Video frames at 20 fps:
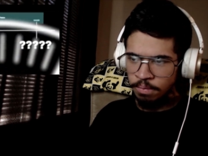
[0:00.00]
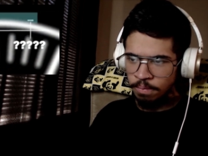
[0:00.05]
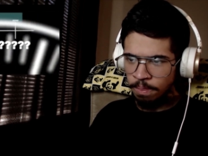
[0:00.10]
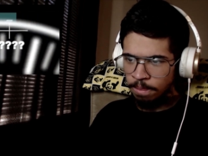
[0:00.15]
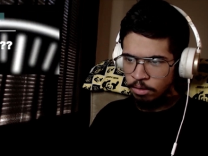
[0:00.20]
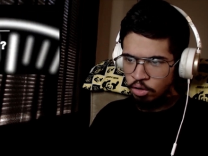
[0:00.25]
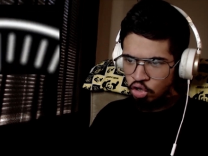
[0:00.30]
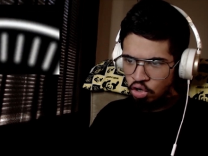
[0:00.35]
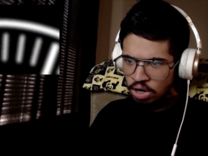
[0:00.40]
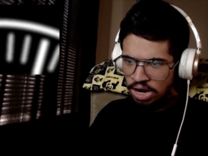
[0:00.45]

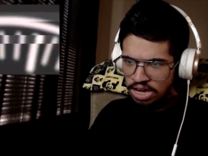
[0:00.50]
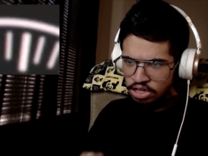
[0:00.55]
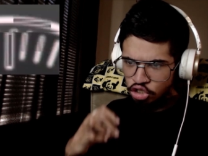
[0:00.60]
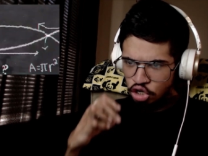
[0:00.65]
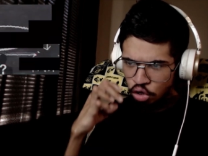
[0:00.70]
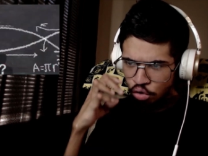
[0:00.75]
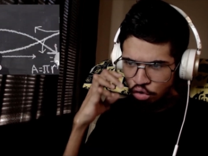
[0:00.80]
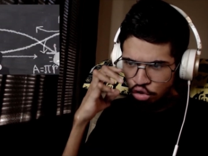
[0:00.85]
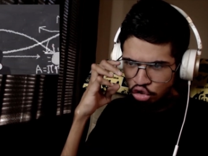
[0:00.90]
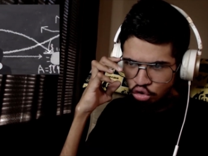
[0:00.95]
You guys
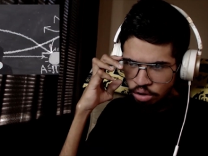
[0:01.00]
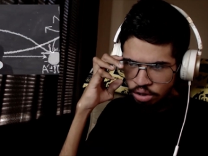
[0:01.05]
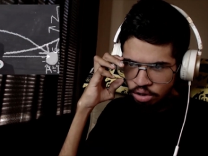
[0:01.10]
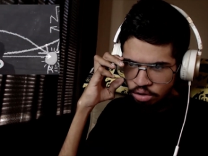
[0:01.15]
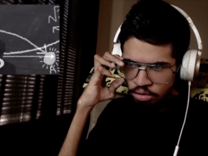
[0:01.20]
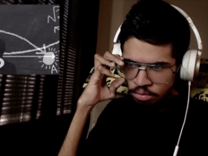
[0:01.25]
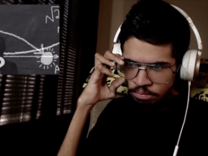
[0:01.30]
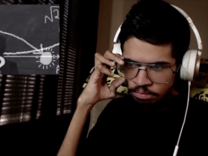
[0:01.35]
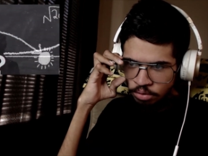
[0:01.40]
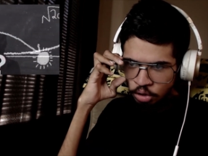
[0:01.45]
know the
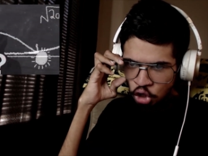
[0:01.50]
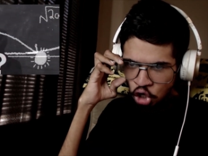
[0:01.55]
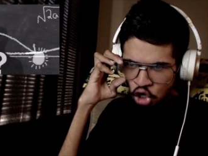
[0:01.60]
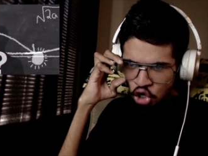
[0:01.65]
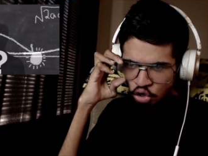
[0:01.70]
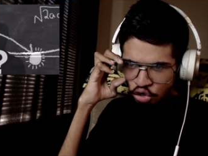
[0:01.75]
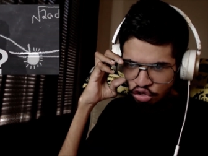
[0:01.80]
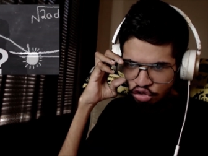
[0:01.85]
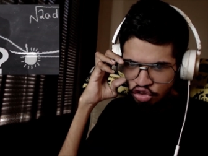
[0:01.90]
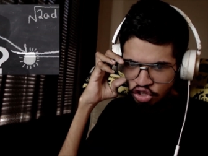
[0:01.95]
drill.
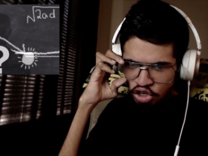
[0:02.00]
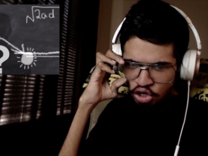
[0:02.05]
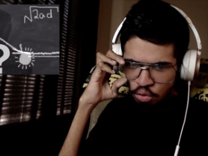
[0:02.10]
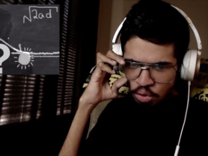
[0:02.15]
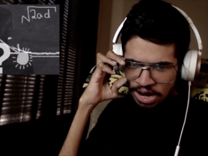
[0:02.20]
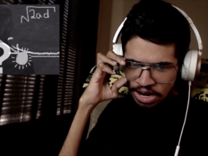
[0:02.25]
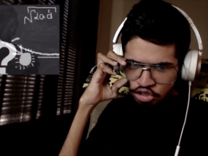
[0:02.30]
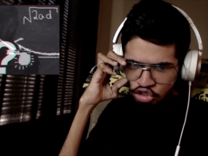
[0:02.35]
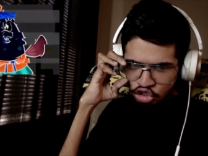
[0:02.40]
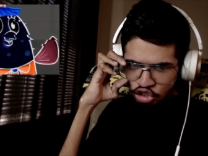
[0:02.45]
Go to the
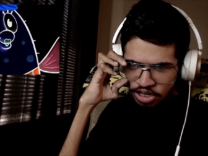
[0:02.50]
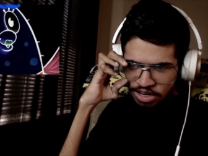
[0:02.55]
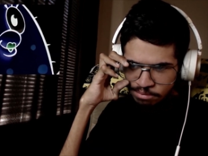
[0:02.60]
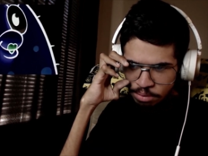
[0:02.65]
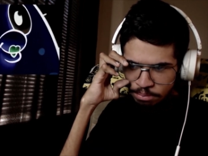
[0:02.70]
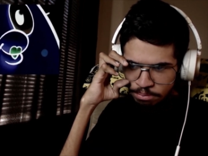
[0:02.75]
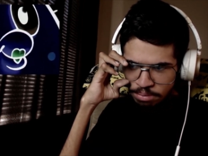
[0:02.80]
Theorizer, give him a big